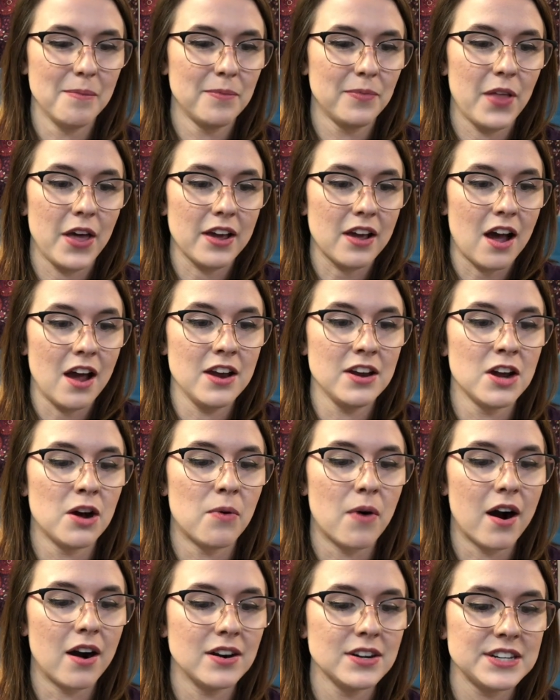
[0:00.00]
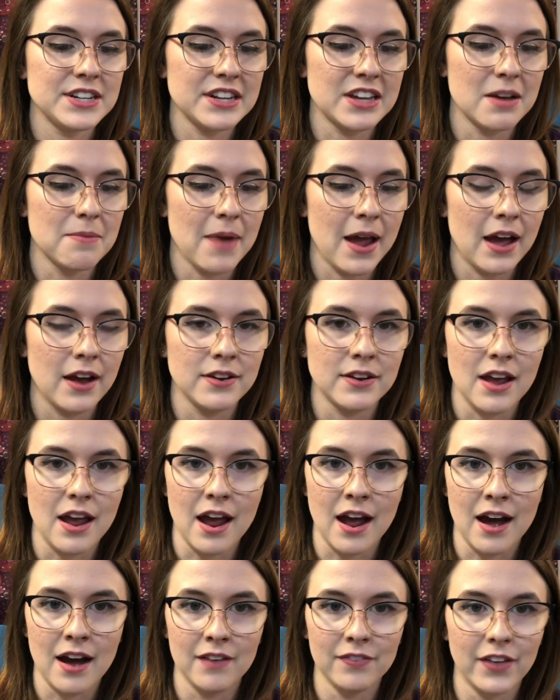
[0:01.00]
Like, I know our DM had to
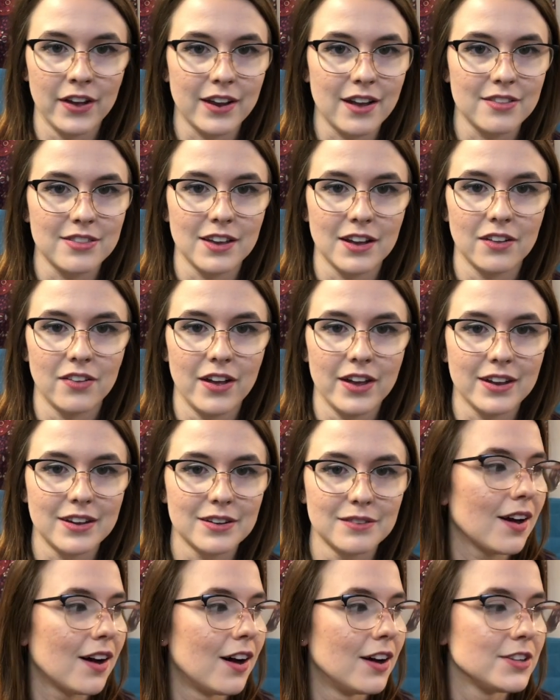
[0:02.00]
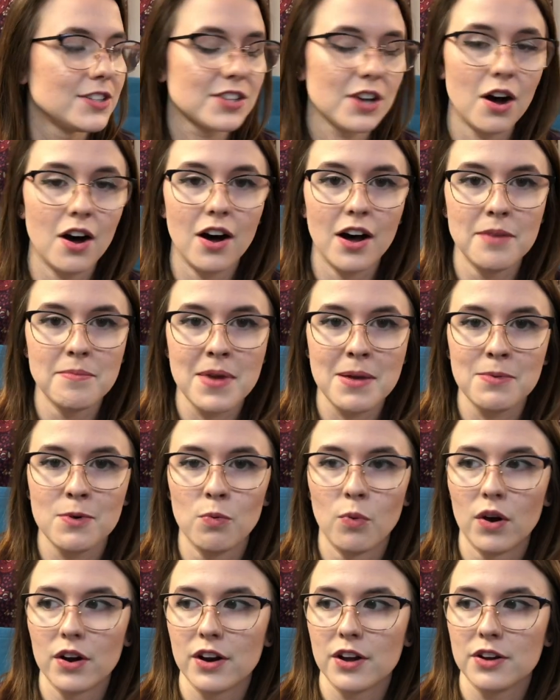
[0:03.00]
add, like, I think, like, a ton, maybe
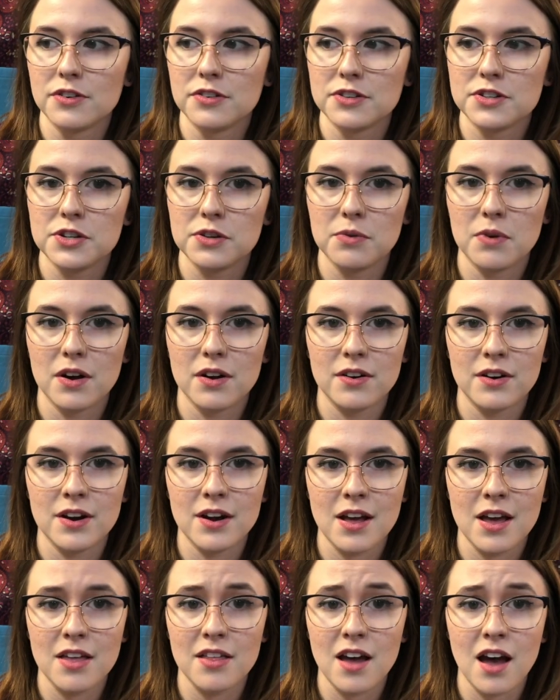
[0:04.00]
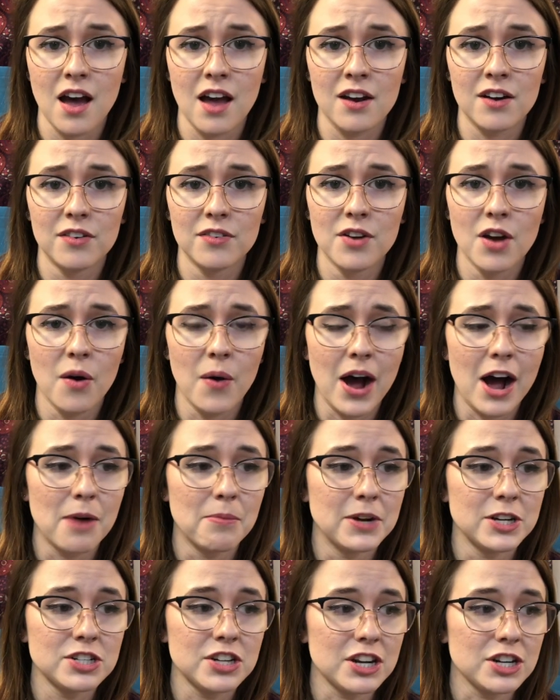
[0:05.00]
100, 200, I don't know how
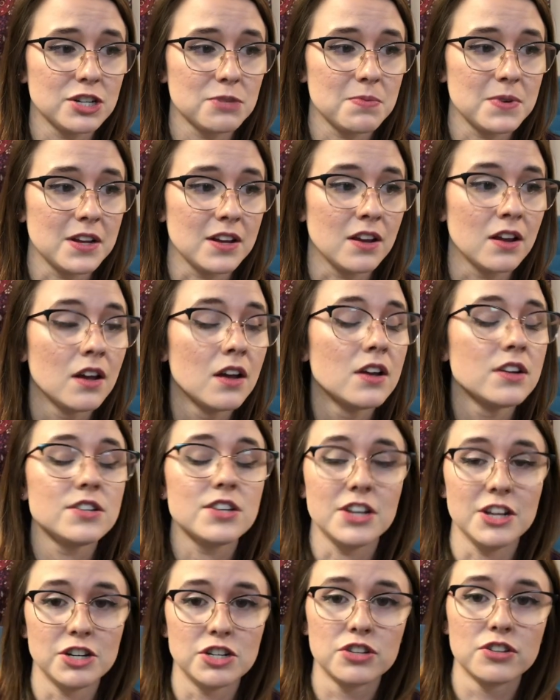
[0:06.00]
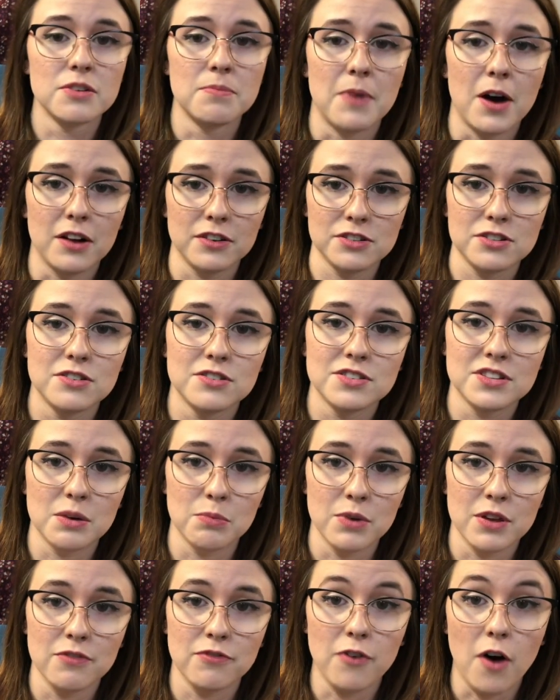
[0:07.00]
much HP to each of the monsters that
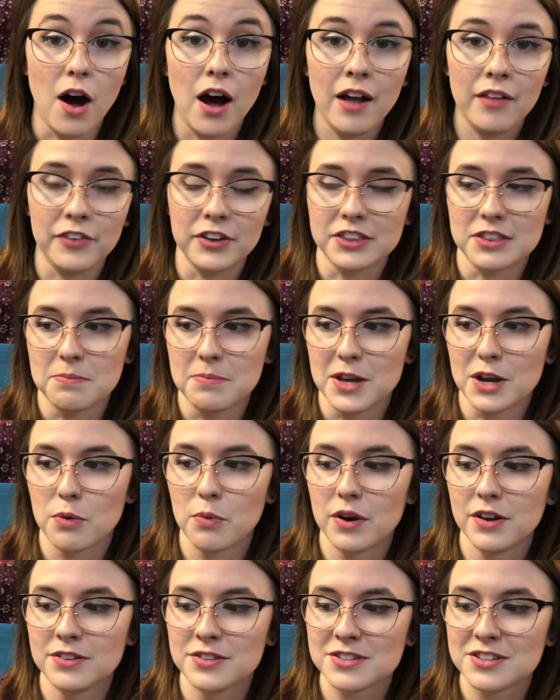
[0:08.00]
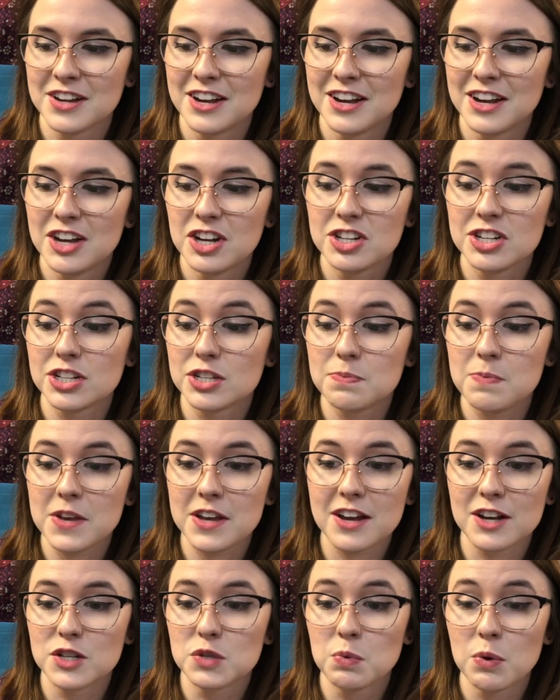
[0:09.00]
we fought, like the big ones, just
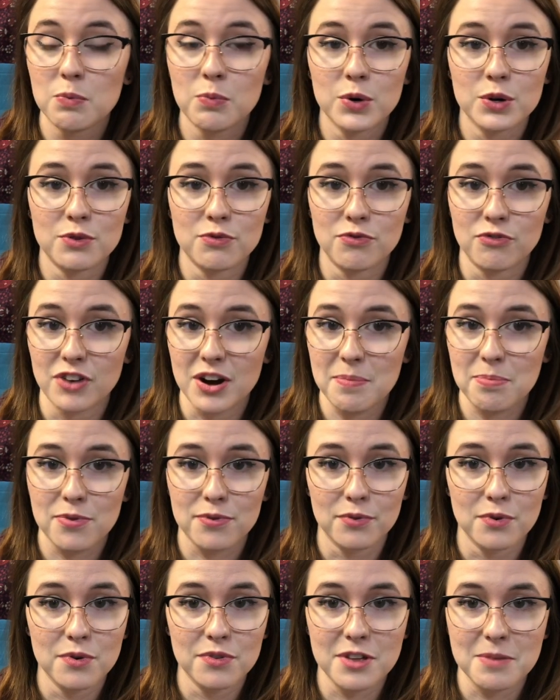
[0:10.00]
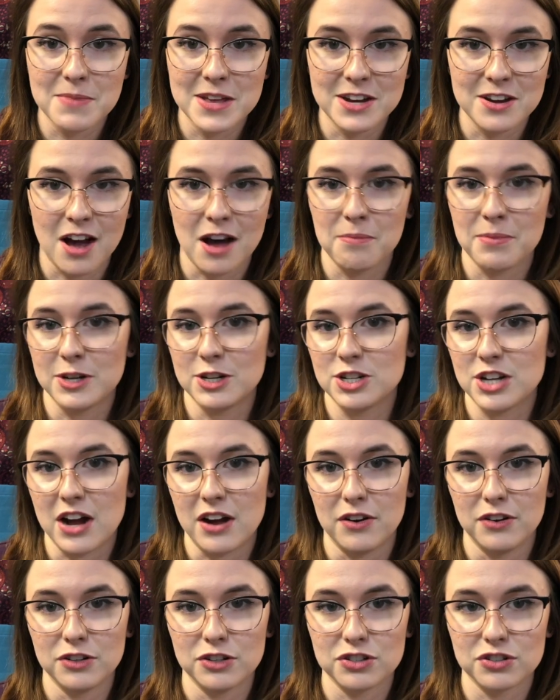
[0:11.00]
because we would have ripped through them and not been
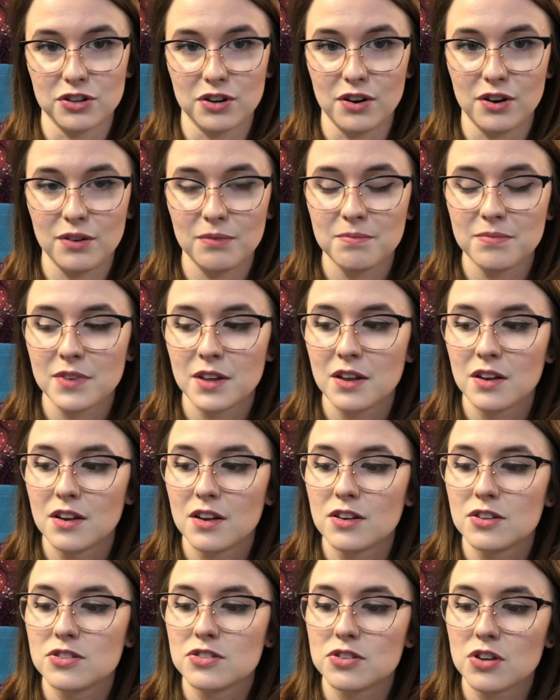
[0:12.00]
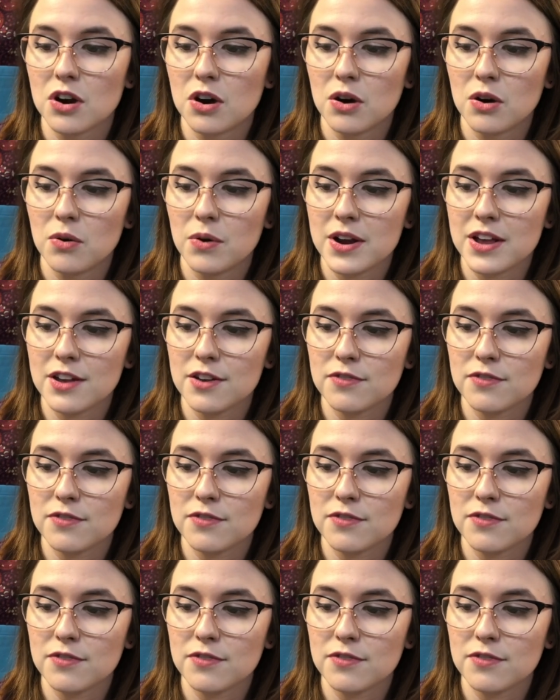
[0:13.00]
challenged at all. So